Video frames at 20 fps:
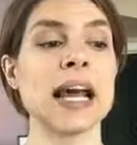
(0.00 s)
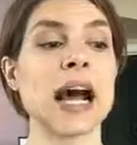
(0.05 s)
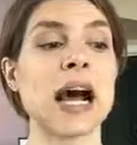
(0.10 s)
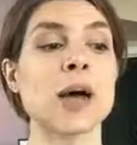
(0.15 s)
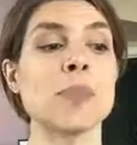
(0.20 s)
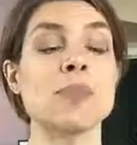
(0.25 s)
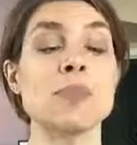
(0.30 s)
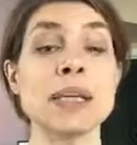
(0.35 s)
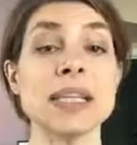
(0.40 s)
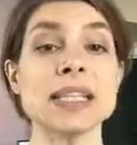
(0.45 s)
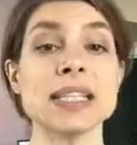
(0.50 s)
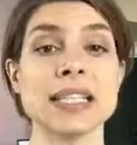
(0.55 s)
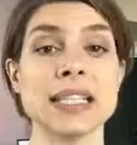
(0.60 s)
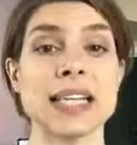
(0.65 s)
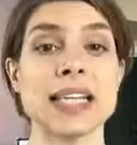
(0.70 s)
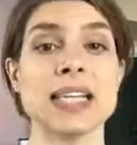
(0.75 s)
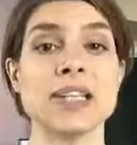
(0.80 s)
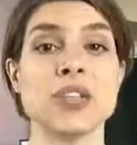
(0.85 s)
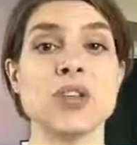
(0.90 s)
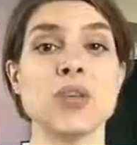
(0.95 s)

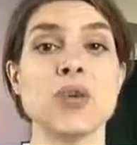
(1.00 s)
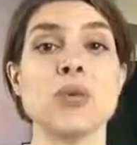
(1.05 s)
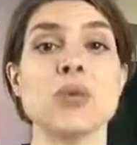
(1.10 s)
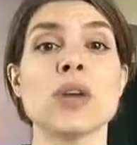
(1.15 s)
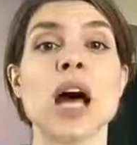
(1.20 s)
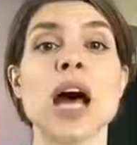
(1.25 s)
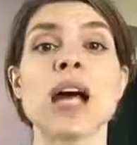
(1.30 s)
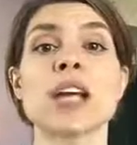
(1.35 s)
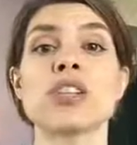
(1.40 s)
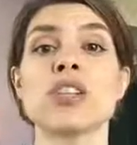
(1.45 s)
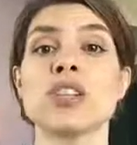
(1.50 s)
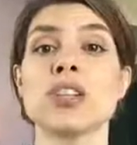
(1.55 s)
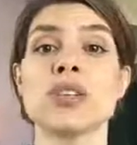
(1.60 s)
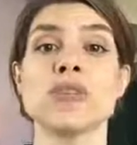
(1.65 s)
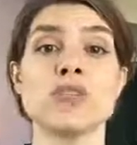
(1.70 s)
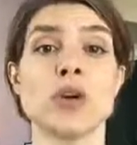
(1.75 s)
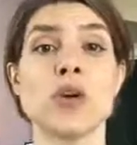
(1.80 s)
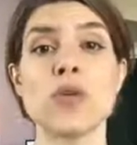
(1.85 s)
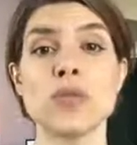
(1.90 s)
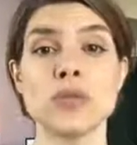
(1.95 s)
ability to not
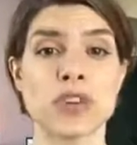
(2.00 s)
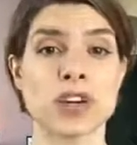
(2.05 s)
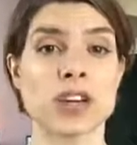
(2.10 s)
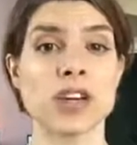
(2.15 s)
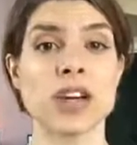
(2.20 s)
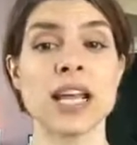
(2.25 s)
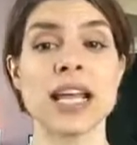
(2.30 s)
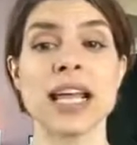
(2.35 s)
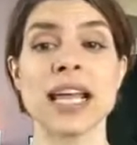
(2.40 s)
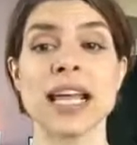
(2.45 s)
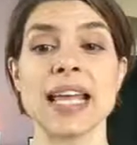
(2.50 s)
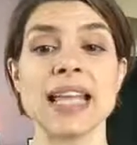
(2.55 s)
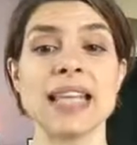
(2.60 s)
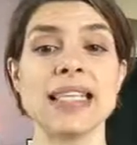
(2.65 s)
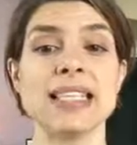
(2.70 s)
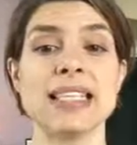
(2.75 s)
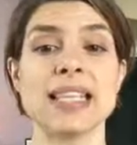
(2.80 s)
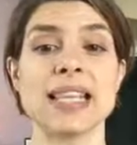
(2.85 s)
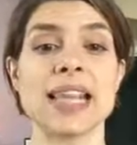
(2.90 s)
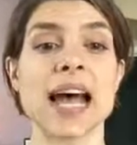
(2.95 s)
shift over
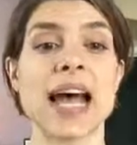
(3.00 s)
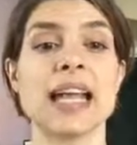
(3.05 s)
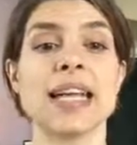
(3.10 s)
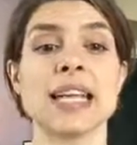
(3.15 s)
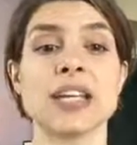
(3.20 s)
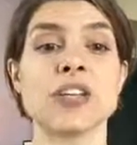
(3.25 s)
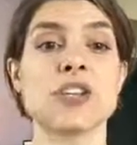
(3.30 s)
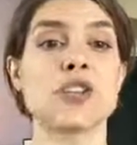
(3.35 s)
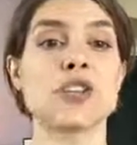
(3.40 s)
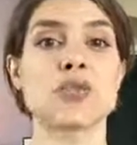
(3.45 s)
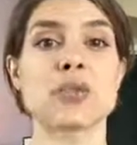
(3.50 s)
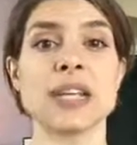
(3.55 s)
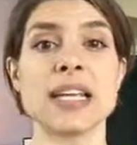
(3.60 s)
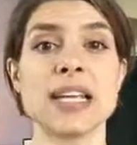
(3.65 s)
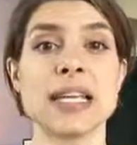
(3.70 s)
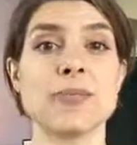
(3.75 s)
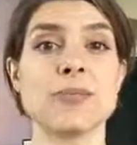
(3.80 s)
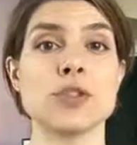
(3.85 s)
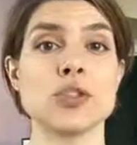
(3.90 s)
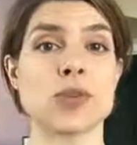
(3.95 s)
into that
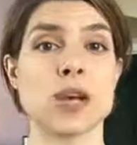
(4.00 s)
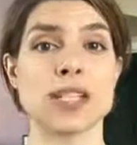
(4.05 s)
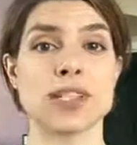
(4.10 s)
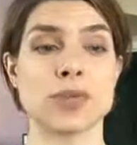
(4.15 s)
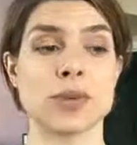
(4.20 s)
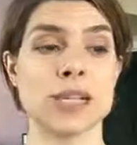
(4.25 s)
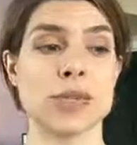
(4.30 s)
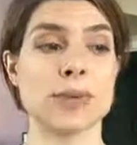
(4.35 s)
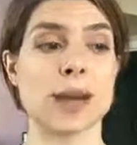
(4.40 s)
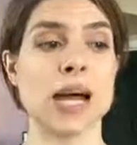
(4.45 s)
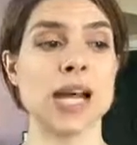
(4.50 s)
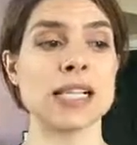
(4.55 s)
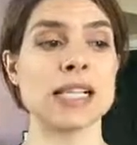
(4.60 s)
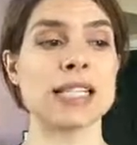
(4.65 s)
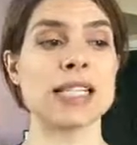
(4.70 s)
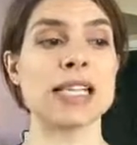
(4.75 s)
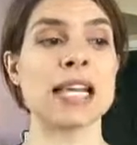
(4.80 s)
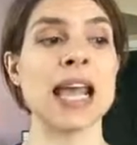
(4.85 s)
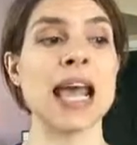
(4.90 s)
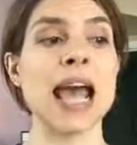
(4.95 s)
extreme stress
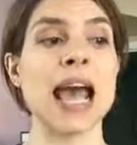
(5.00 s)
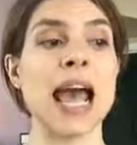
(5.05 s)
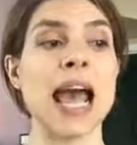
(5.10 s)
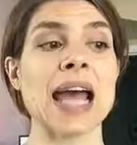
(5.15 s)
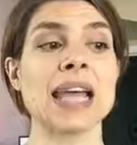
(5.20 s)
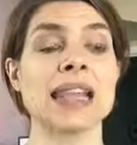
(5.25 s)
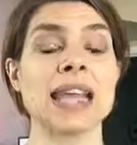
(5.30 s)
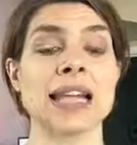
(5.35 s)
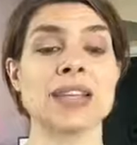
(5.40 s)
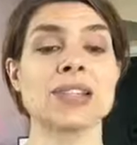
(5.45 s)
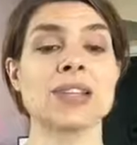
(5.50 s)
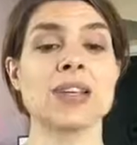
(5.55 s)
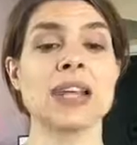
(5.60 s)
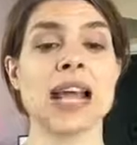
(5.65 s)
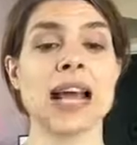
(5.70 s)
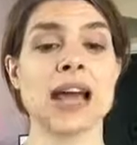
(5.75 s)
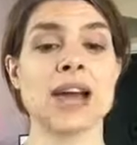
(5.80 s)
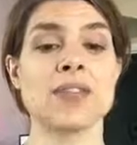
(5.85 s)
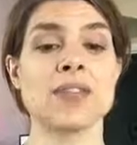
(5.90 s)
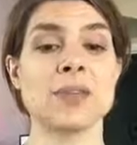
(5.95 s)
response. And that's going
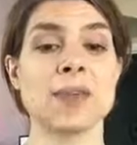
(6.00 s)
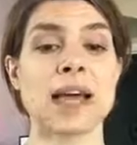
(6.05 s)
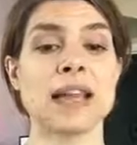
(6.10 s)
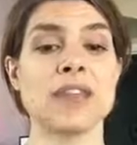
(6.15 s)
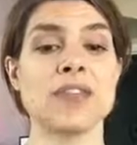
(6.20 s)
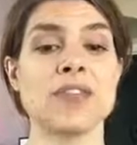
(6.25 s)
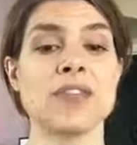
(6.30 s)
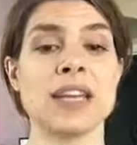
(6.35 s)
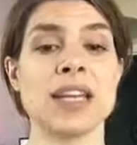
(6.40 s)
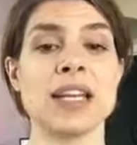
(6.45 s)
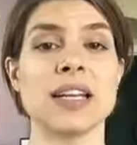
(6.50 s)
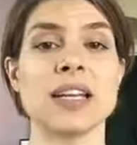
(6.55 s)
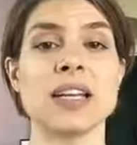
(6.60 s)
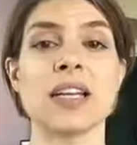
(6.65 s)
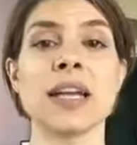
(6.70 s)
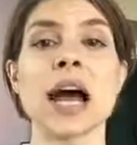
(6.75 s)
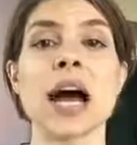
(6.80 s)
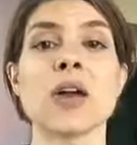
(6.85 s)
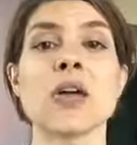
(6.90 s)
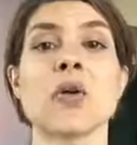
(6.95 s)
to have a benefit
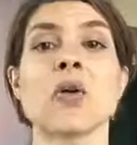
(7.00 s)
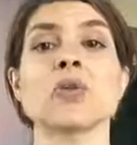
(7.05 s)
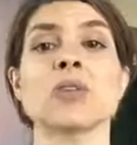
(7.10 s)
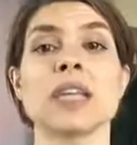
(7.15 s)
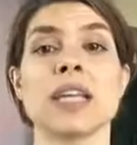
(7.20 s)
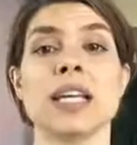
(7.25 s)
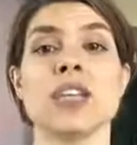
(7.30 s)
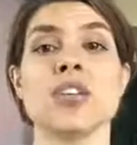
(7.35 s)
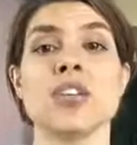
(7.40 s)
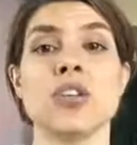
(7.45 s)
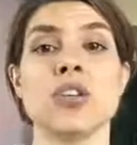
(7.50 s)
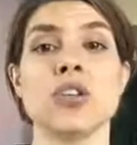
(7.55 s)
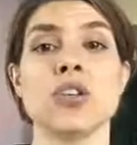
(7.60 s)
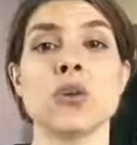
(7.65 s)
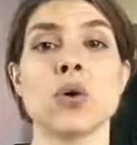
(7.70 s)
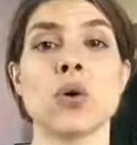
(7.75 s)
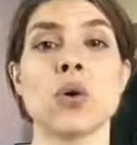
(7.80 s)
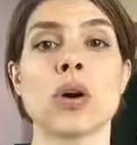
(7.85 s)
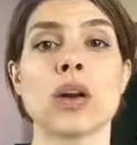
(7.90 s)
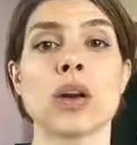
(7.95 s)
not only to
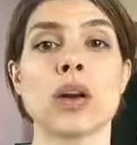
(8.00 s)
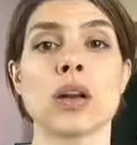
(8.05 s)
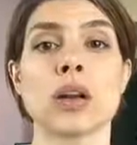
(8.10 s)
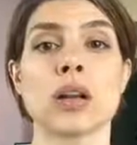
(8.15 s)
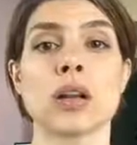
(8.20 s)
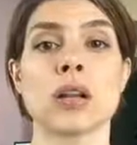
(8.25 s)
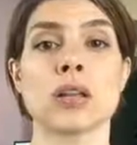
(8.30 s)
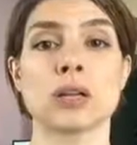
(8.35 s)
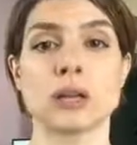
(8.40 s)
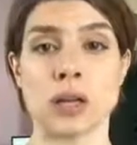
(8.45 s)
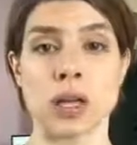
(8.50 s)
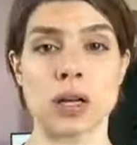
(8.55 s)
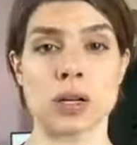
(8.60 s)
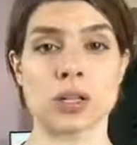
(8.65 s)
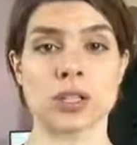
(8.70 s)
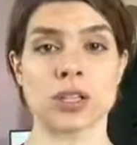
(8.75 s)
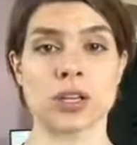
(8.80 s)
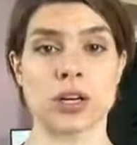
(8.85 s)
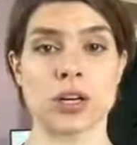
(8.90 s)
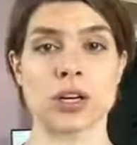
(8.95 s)
your
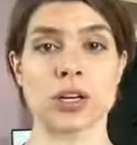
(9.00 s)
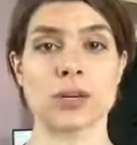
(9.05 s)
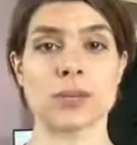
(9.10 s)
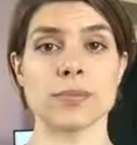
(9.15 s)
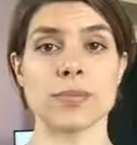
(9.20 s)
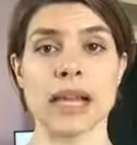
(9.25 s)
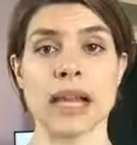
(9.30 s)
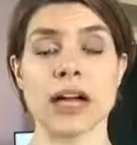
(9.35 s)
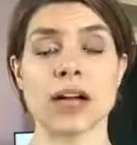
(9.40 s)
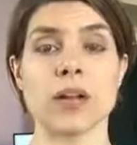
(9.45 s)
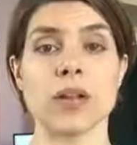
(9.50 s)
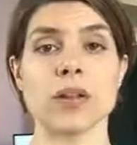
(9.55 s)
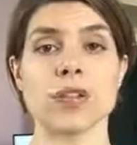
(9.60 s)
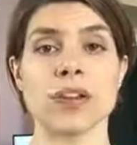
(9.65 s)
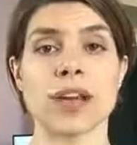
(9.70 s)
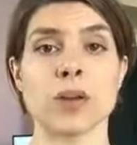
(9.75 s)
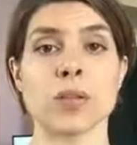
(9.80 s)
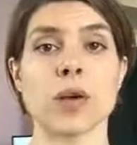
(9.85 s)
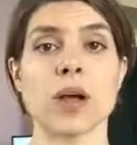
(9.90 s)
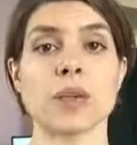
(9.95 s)
long-term health
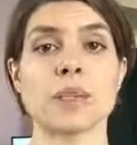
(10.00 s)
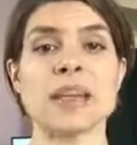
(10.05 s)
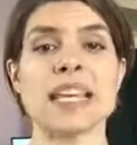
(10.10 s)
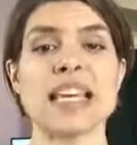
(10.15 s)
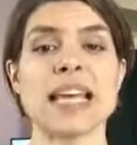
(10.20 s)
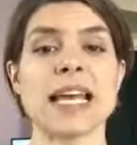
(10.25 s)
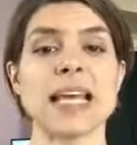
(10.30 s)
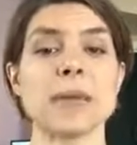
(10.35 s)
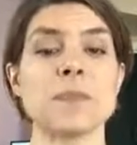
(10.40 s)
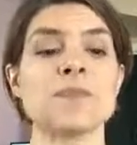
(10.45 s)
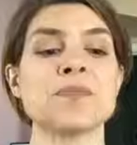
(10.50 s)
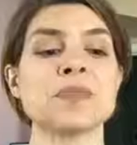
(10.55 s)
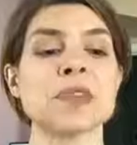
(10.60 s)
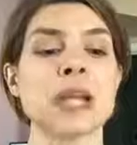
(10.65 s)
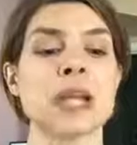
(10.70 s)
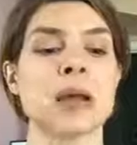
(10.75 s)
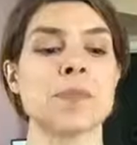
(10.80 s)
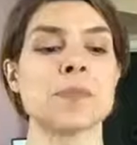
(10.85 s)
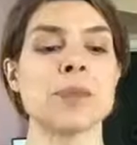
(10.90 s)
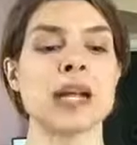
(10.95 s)
and well-being,
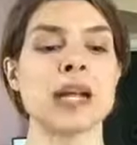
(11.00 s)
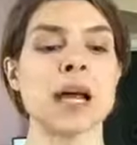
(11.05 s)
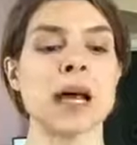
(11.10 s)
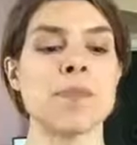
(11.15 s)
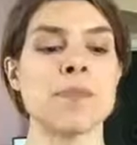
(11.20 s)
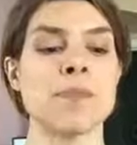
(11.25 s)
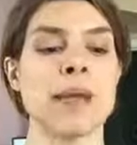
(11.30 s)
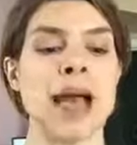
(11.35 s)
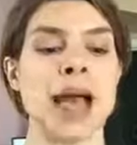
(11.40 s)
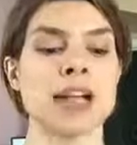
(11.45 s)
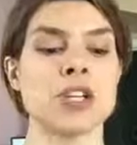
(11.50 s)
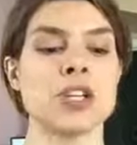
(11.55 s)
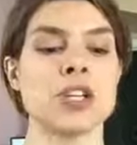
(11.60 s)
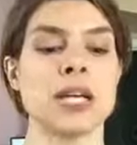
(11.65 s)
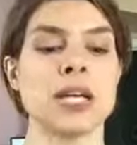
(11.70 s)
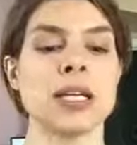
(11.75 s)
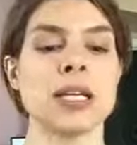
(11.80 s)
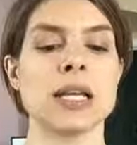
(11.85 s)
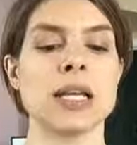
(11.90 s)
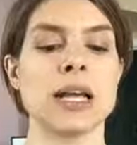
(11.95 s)
but
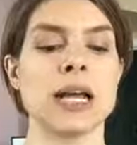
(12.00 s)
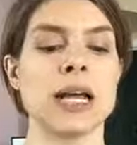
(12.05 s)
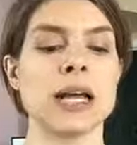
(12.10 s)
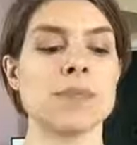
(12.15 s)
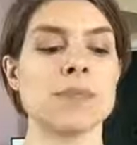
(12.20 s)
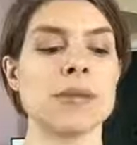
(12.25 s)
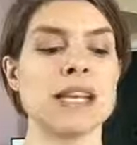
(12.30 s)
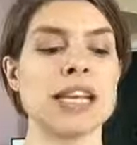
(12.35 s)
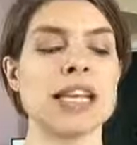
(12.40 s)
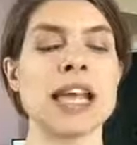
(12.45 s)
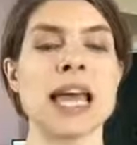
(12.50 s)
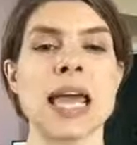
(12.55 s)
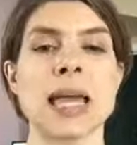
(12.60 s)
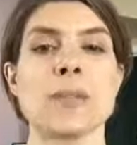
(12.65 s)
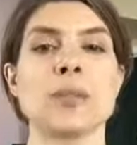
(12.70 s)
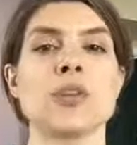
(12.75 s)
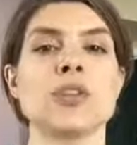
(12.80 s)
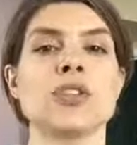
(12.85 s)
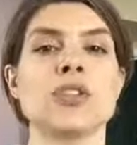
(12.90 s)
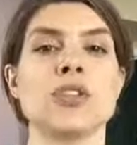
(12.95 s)
imagine being
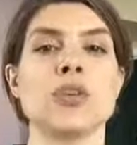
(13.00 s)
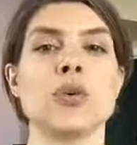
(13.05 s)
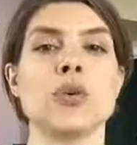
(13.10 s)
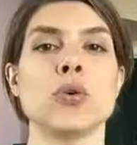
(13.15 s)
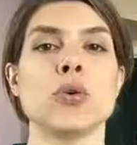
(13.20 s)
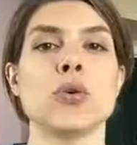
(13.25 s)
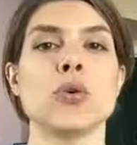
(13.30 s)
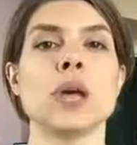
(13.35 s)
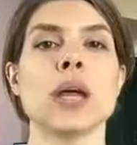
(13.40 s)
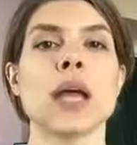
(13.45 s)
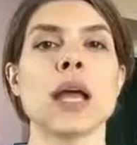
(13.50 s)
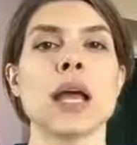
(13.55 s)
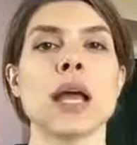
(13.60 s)
able to